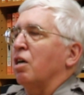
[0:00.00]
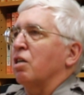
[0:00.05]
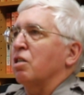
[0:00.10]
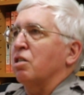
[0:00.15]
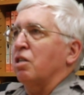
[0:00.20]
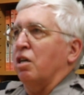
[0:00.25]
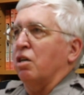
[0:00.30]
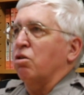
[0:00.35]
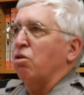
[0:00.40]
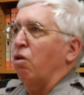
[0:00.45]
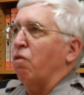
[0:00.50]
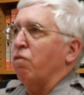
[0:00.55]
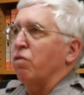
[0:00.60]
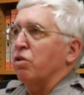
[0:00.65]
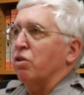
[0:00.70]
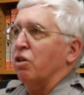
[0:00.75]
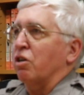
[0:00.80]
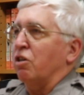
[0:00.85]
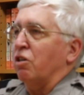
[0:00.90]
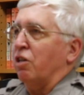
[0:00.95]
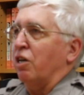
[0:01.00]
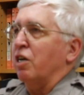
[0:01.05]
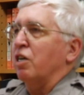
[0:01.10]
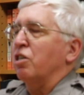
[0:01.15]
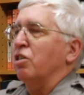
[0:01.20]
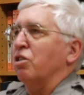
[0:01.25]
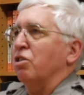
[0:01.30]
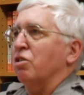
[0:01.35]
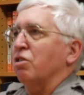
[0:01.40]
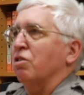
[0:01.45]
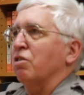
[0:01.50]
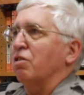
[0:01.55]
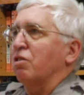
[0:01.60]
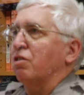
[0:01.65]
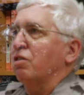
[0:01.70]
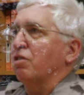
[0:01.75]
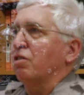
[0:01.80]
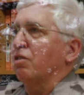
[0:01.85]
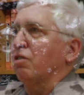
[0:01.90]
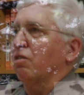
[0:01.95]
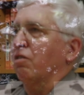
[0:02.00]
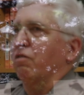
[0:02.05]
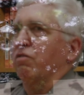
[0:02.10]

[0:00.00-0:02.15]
take over the collection of